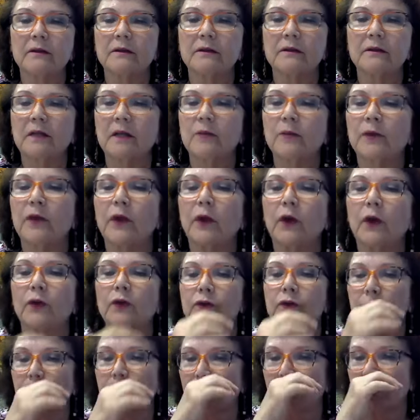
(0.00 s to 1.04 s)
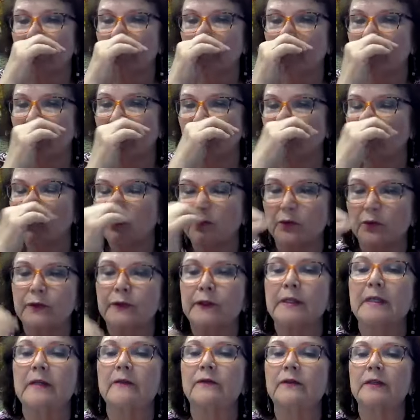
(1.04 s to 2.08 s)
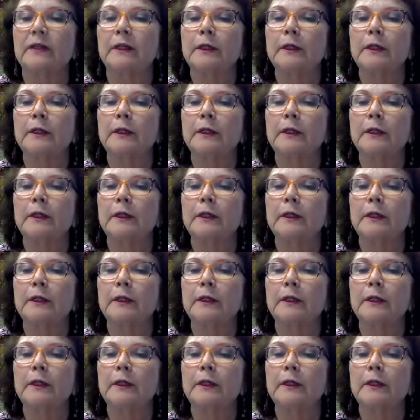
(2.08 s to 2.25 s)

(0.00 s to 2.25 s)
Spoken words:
done with hers that she's received.